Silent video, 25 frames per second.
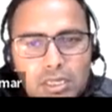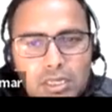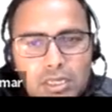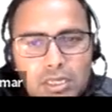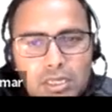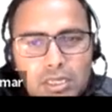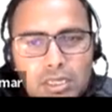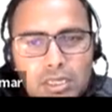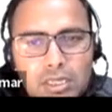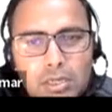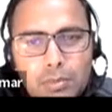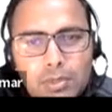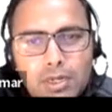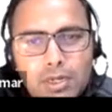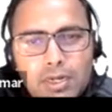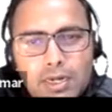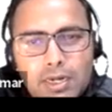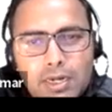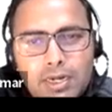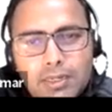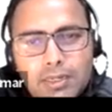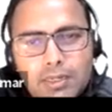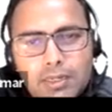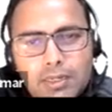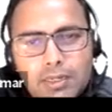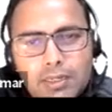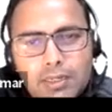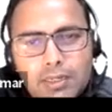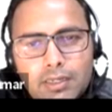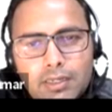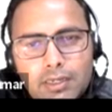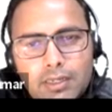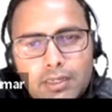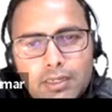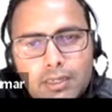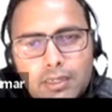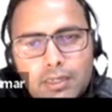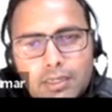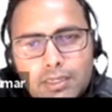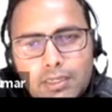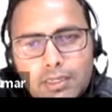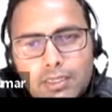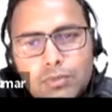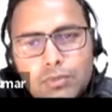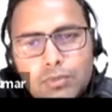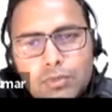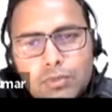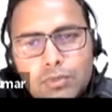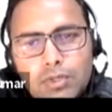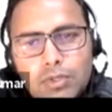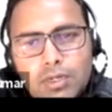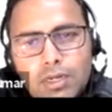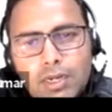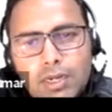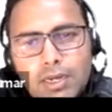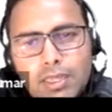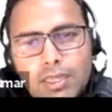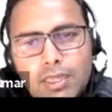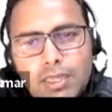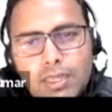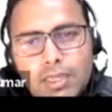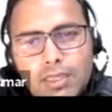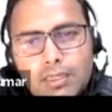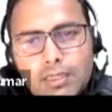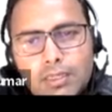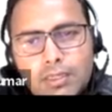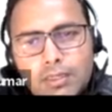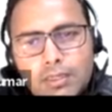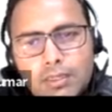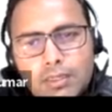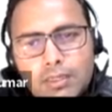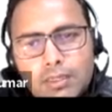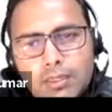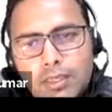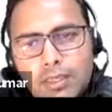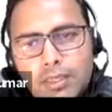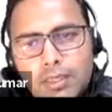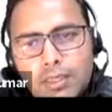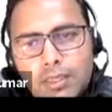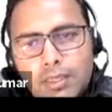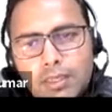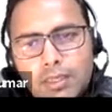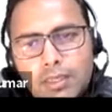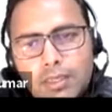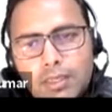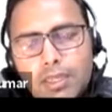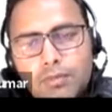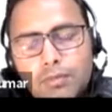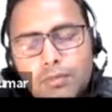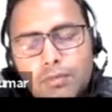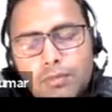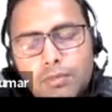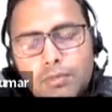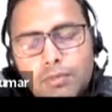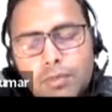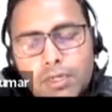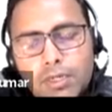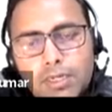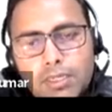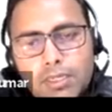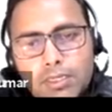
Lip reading: But rectangle is what? Length and breadth.